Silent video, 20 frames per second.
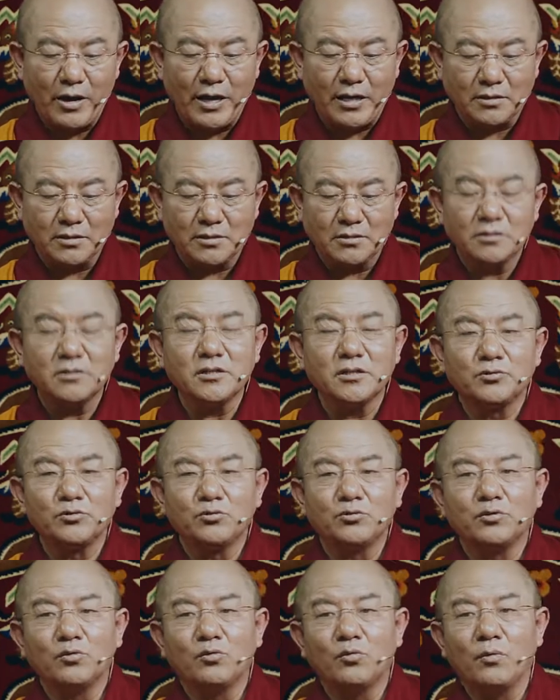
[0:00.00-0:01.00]
In
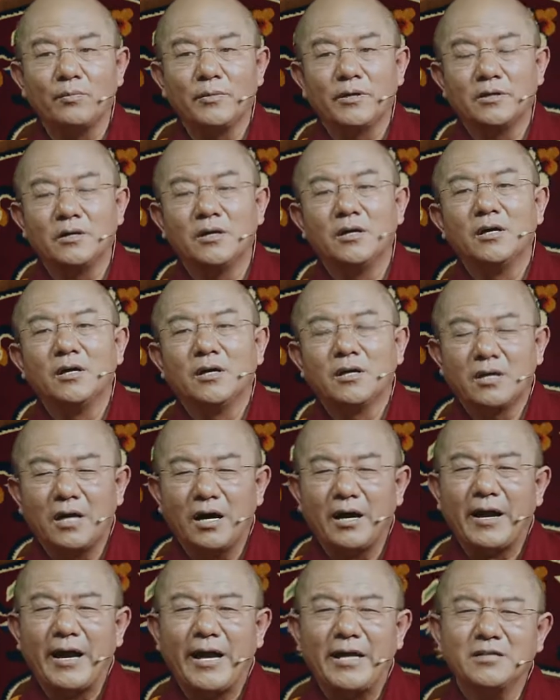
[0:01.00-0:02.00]
such a way,
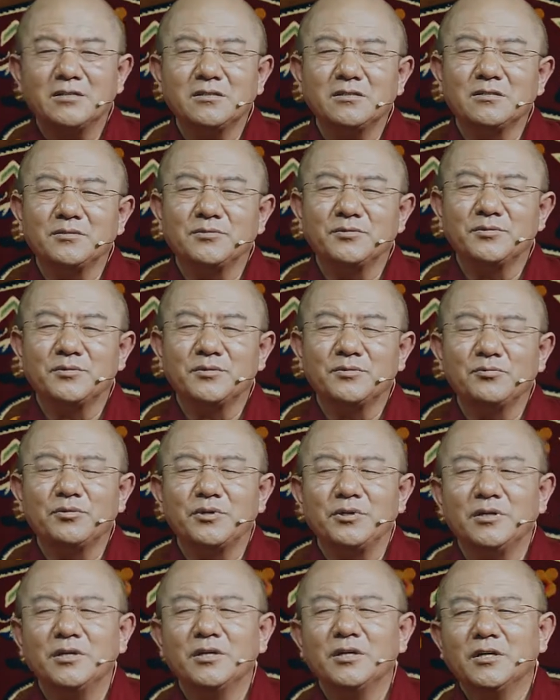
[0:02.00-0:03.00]
ultimately,
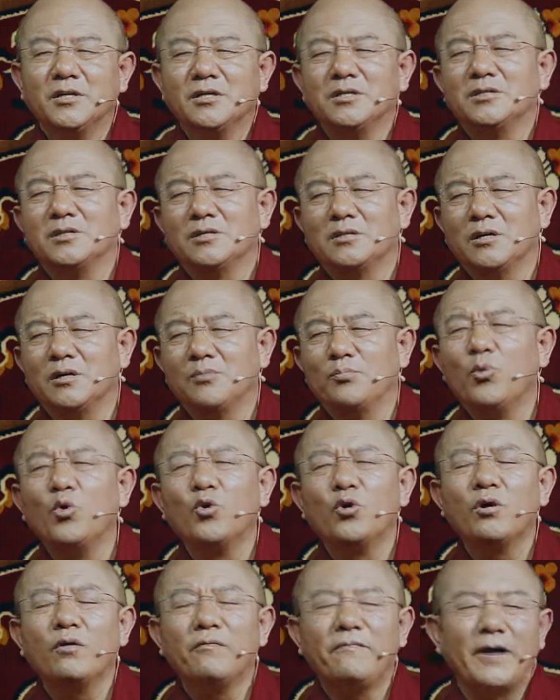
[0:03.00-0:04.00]
the mind
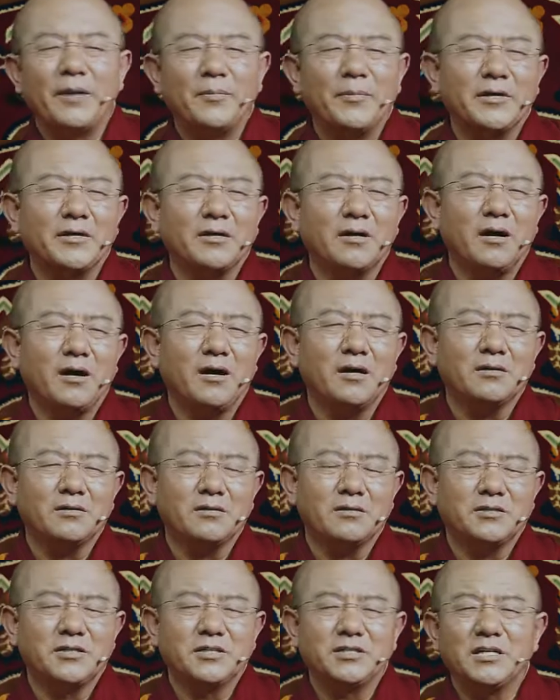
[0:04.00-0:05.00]
is
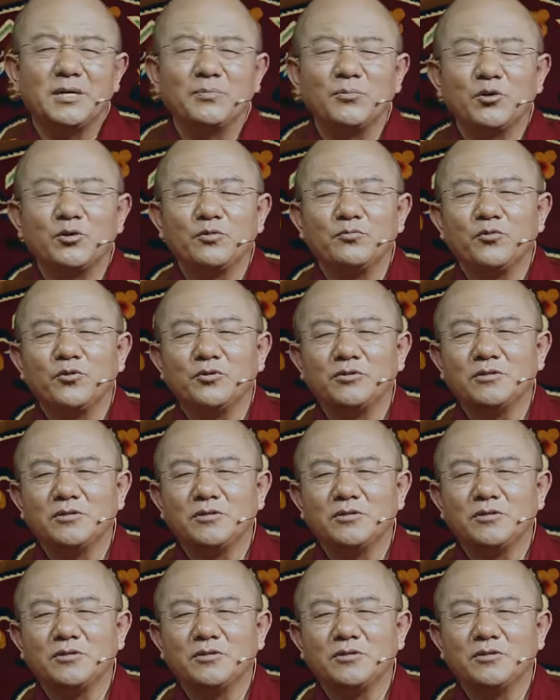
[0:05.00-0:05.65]
just like